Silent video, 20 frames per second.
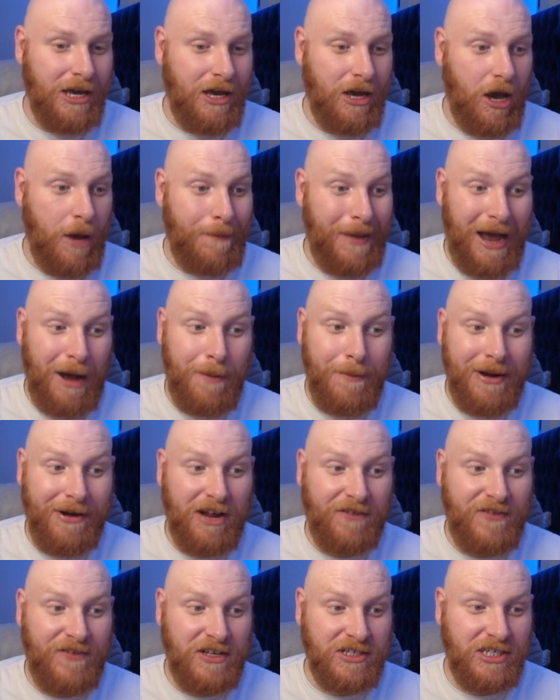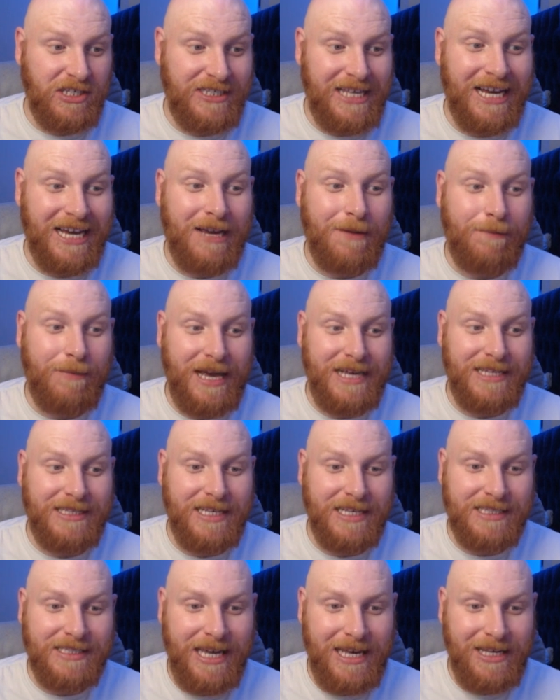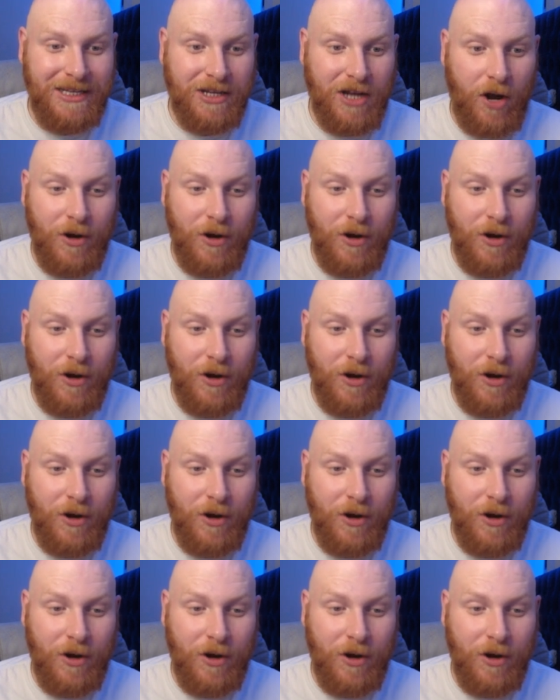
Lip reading: Palmeiras finished in second place this season,